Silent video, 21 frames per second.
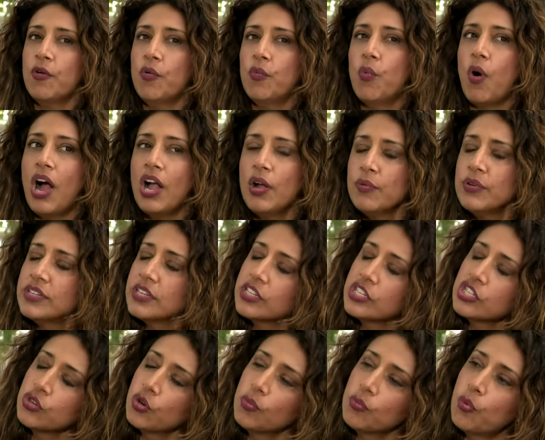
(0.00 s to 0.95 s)
Why was
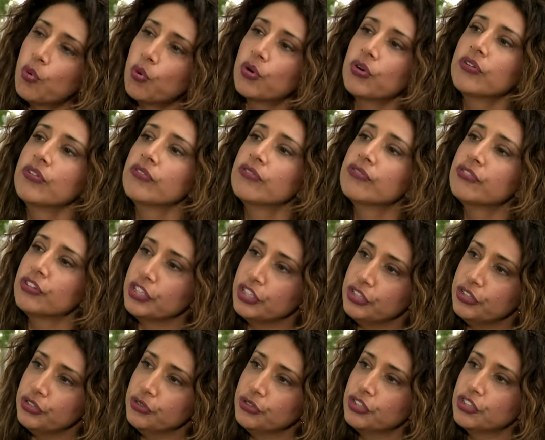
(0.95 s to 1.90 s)
it so important for
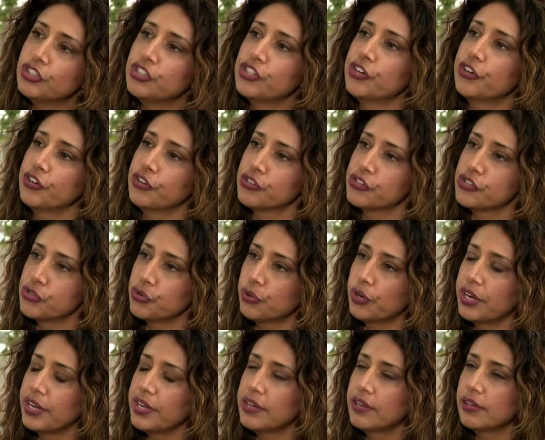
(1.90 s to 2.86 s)
you to share your
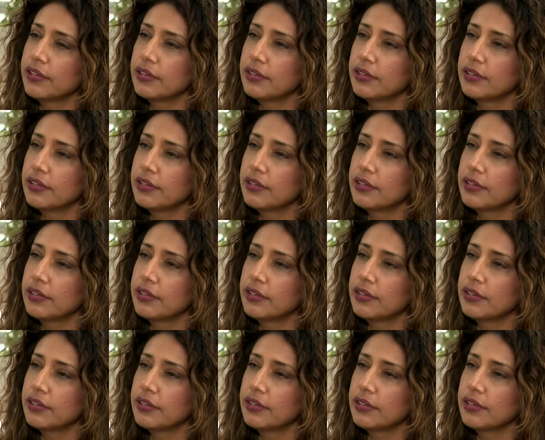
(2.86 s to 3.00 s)
story?